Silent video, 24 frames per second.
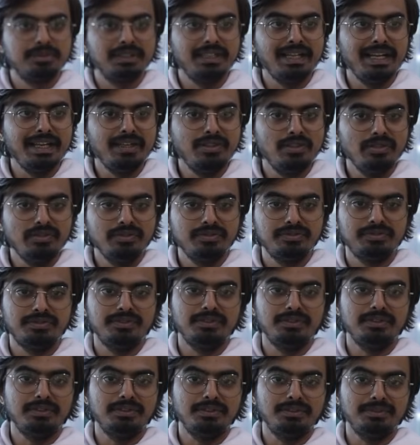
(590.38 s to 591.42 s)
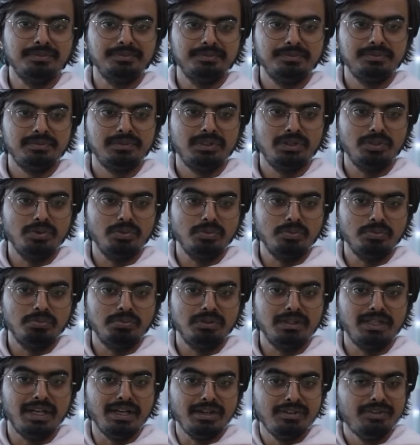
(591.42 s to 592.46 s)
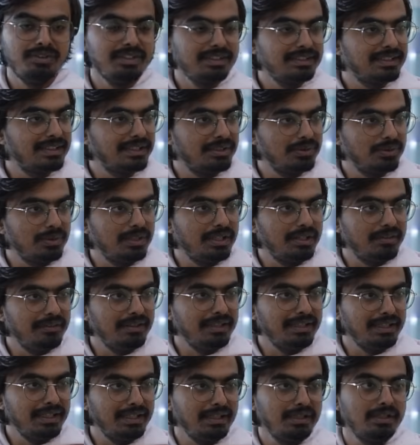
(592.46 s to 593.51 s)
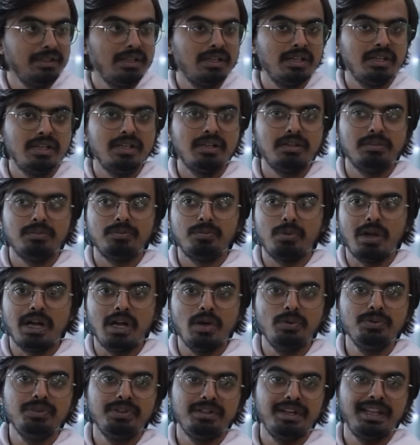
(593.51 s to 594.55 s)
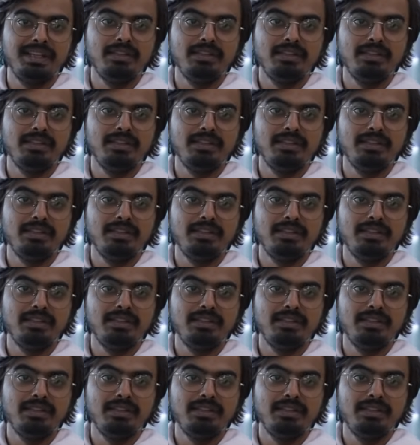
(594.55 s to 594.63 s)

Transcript: the kind of countries that you're living in how the